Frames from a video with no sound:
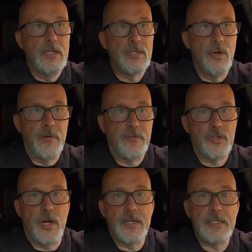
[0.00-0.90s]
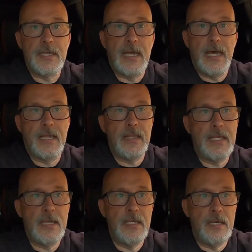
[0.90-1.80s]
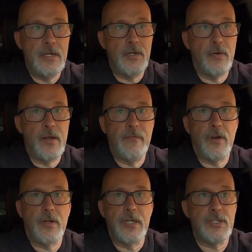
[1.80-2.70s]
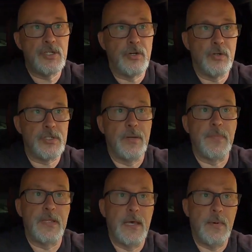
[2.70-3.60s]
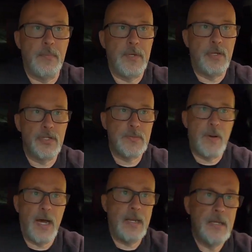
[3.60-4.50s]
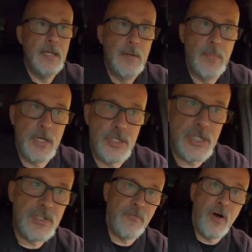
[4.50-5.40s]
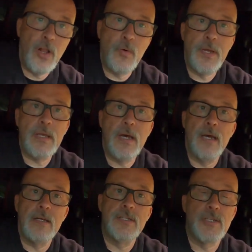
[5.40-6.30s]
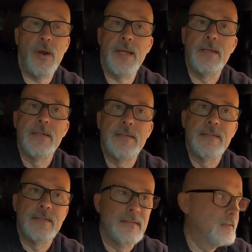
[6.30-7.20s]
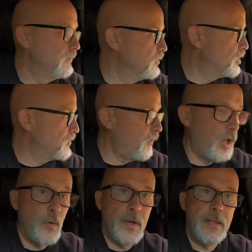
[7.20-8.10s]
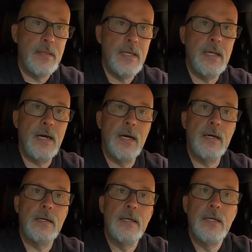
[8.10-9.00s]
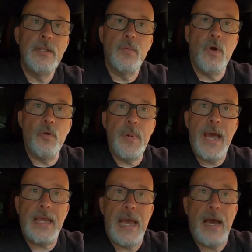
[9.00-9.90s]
So if you're trying to stay out of the heat and you don't have air conditioning or something, that might be a good spot. But just following, uh, sorry, just following the, uh, the road back